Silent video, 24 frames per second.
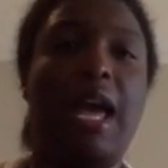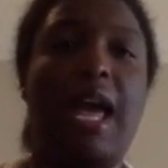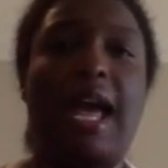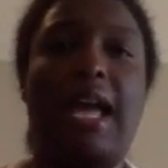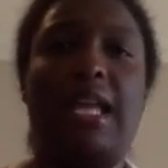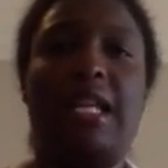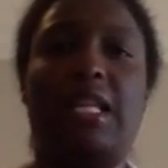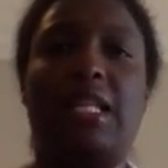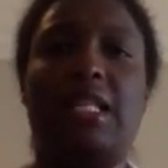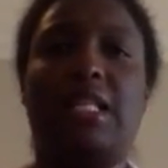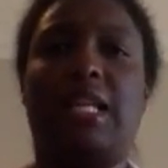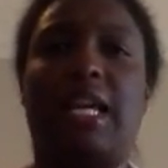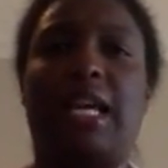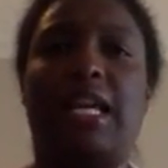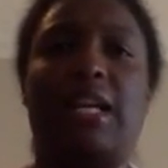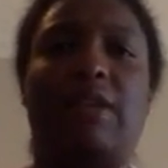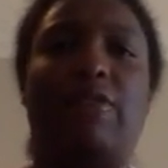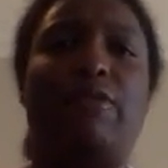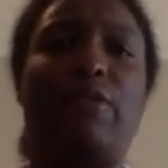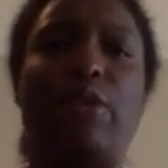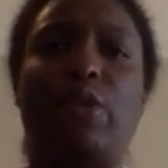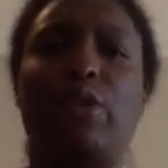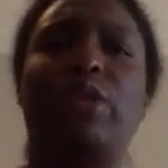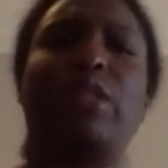And he's like, if
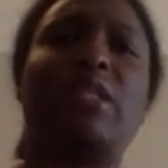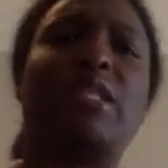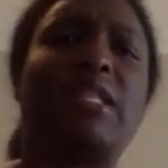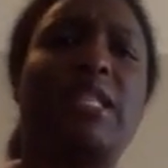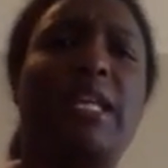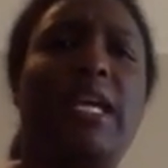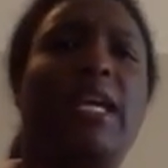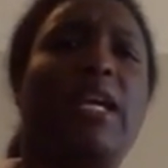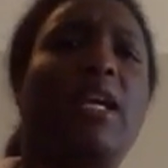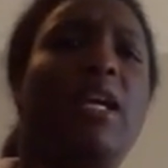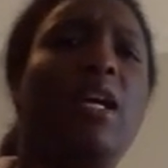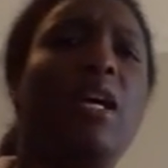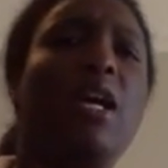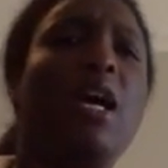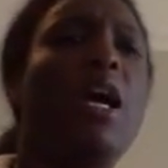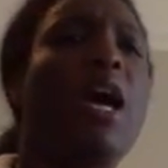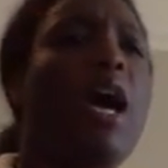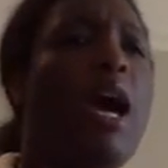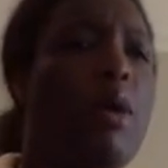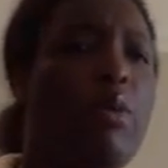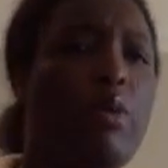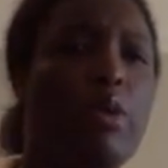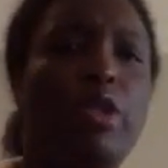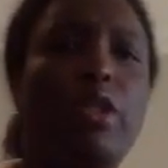you're sick,
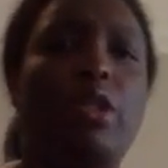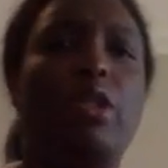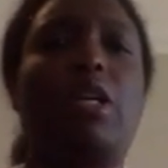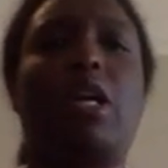I want you